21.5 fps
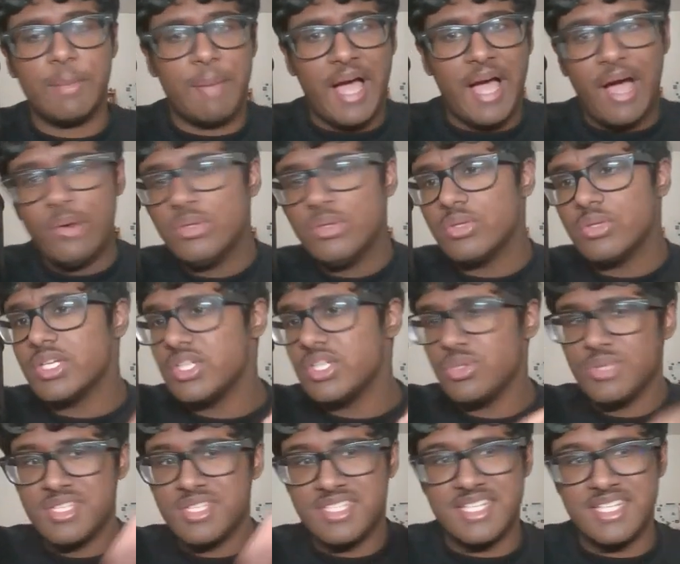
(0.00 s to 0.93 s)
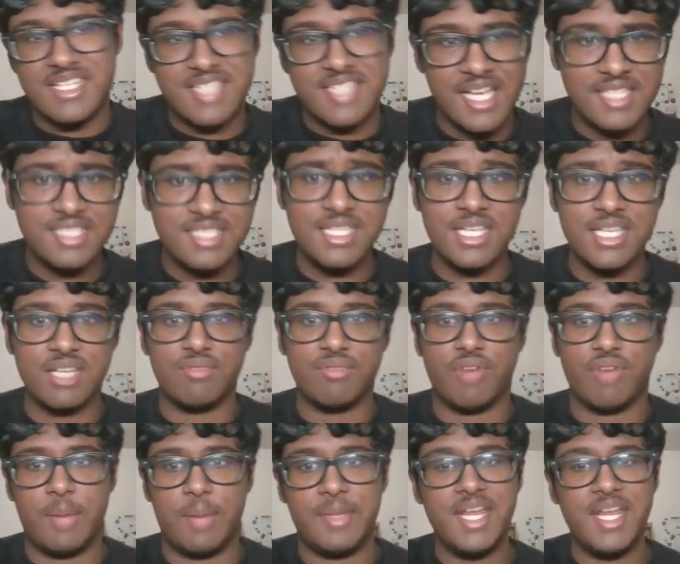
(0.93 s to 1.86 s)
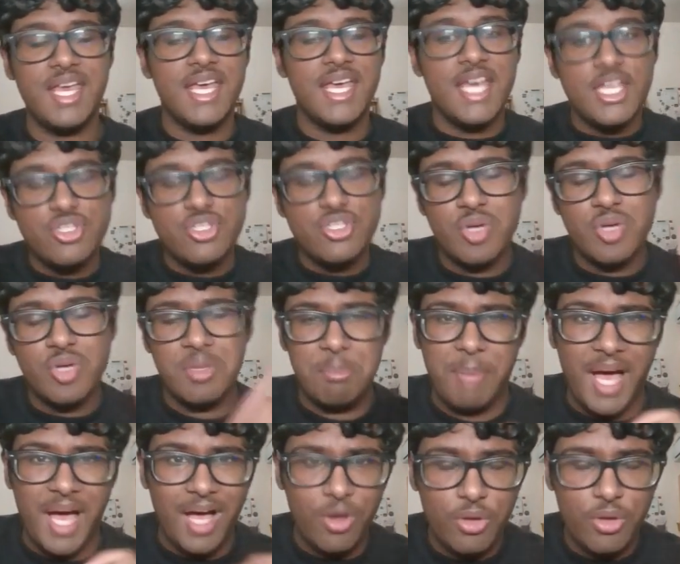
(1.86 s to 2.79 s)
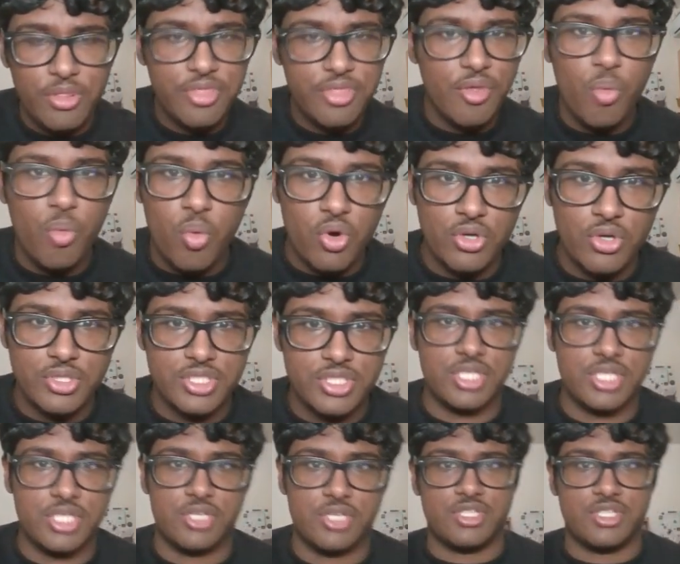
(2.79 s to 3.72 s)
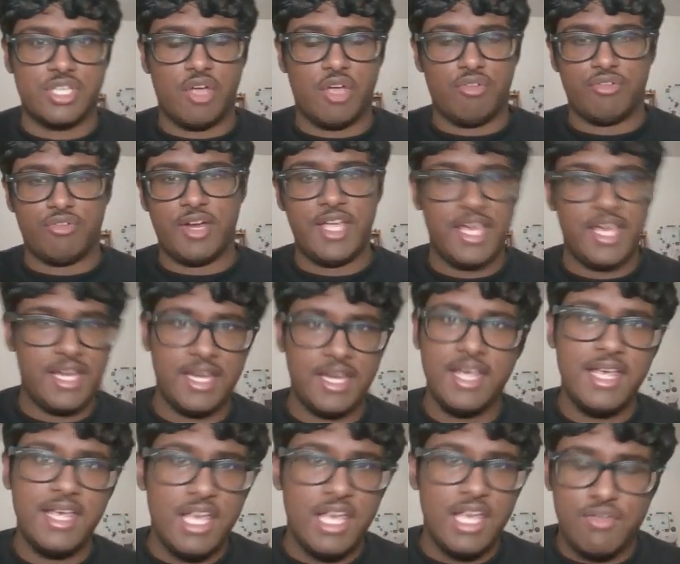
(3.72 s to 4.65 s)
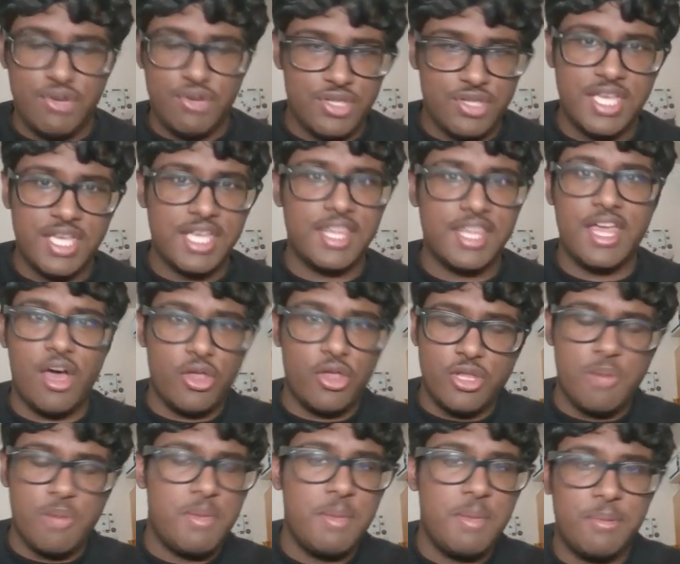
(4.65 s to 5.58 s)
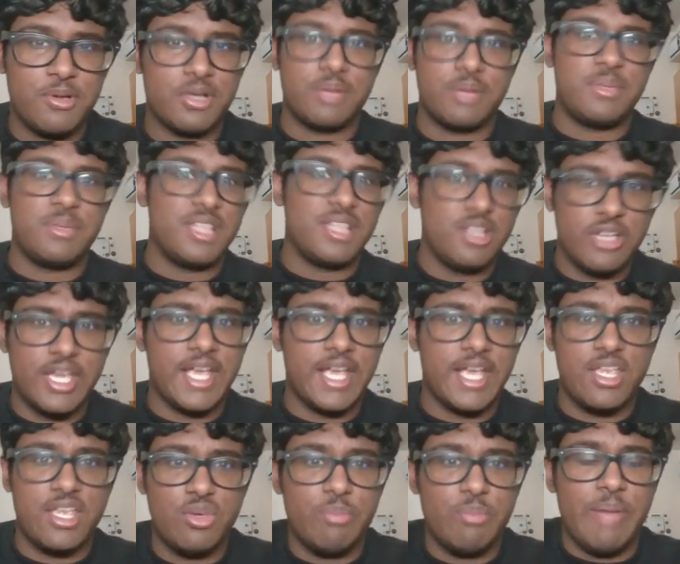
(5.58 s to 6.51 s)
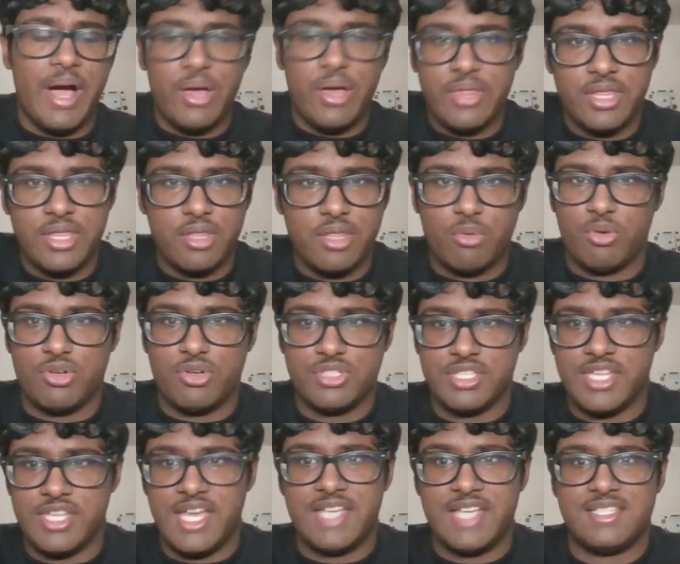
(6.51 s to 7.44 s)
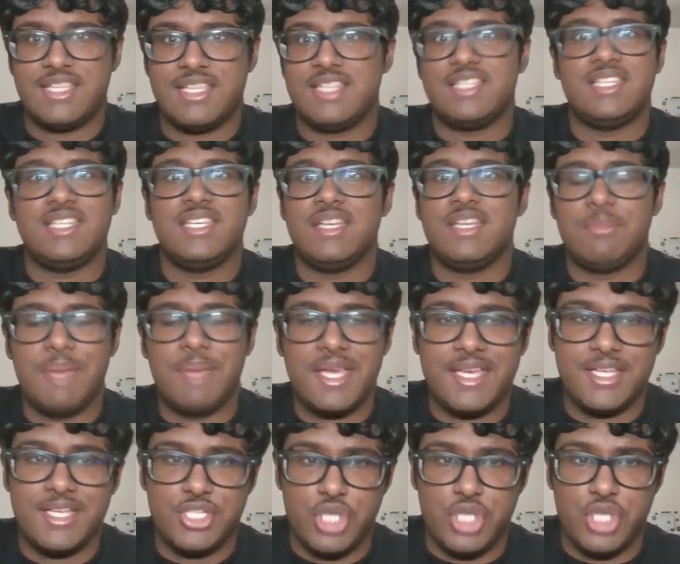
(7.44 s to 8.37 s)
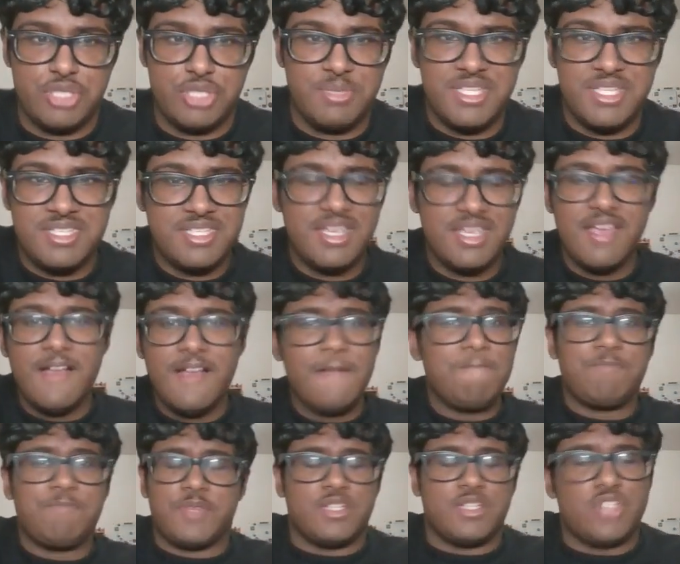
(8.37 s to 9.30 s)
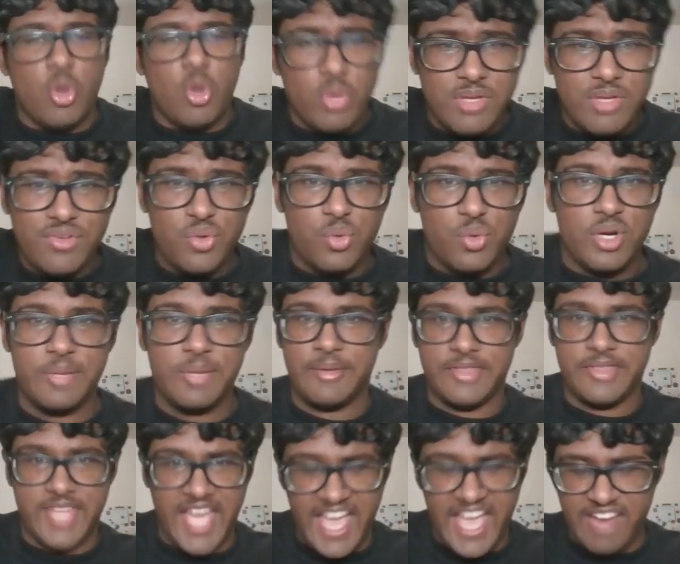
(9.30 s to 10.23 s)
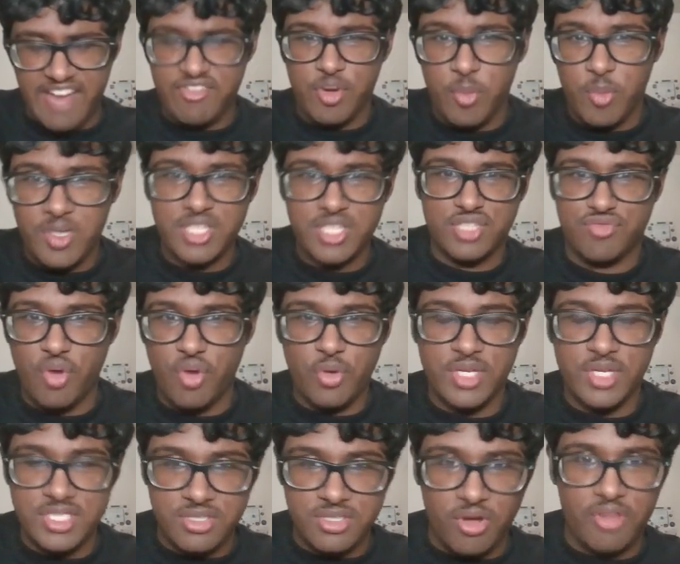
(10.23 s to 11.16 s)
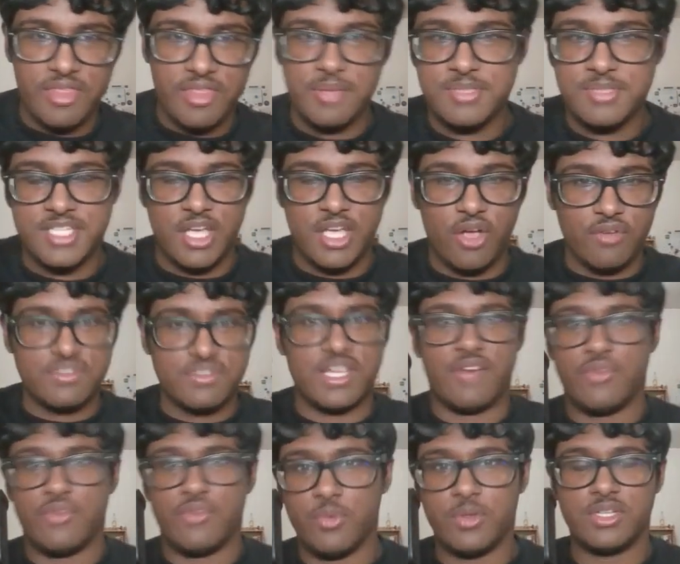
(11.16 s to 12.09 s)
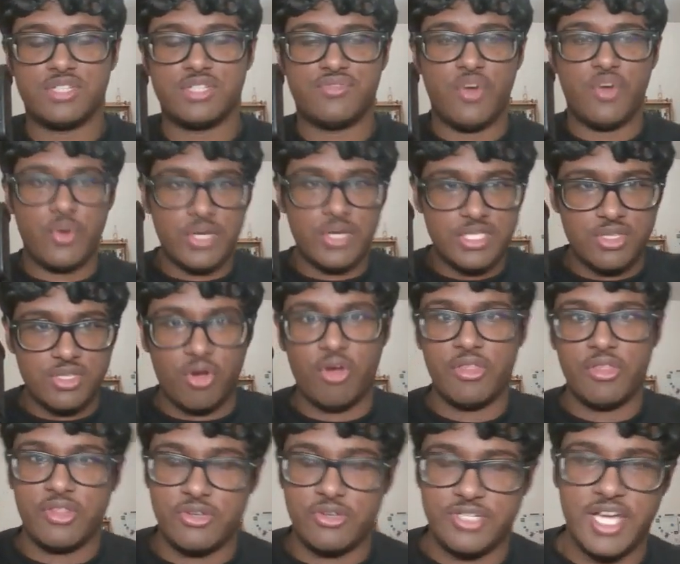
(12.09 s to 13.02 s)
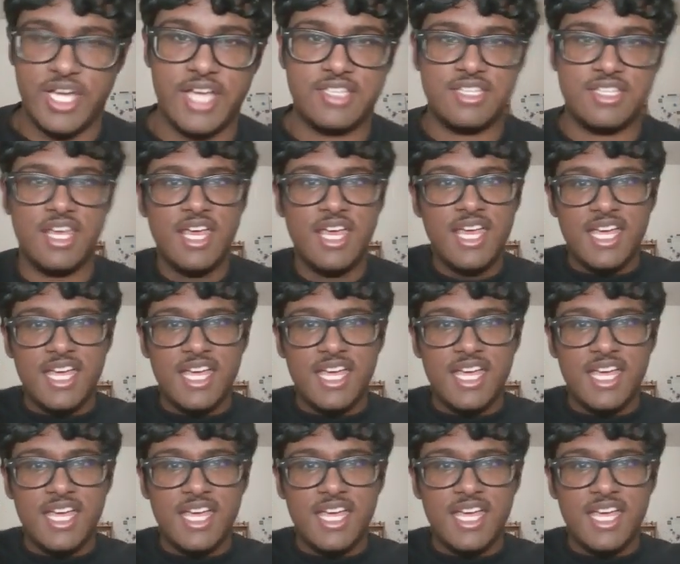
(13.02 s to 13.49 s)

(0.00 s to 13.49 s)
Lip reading: But how you can do this in a testing environment is you can mouth the words to yourself, right? And if you're thinking other people are going to be looking at you mouthing the words on the SAT and making judgments, don't even worry about that. Everyone is focused on themselves. Everyone is focused on their test.